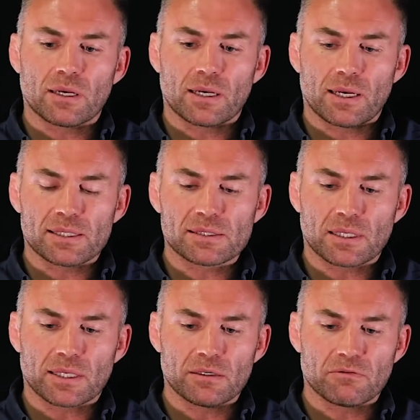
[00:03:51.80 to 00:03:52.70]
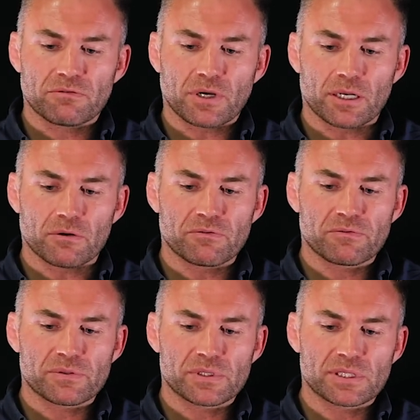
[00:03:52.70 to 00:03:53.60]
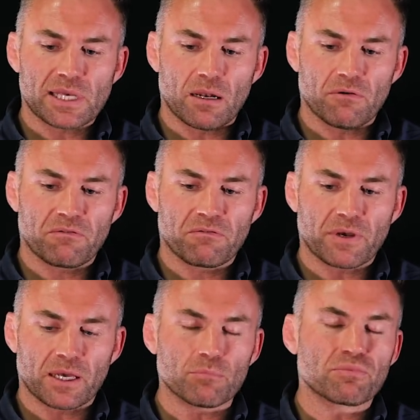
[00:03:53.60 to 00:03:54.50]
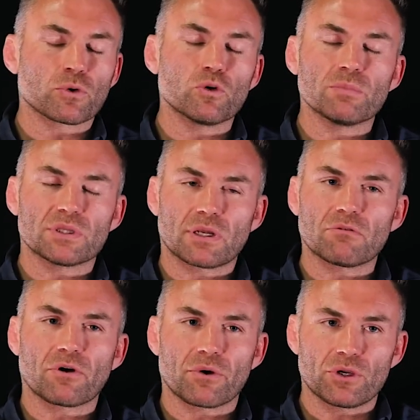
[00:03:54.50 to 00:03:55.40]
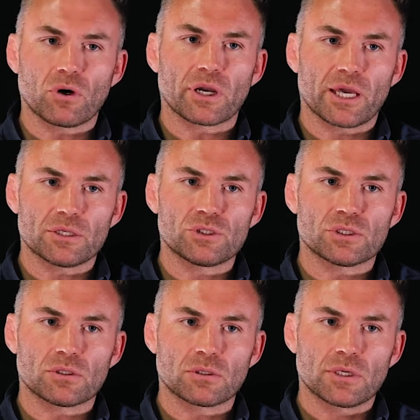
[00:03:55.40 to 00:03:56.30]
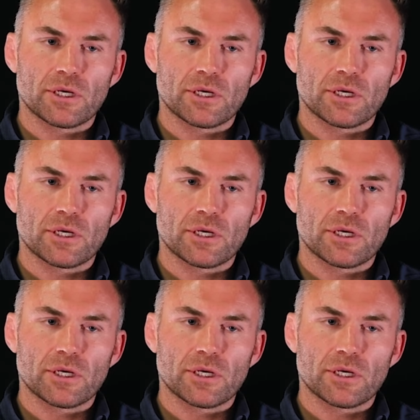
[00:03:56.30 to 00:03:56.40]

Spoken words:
a side of kind of self improvement at a very young age, you know.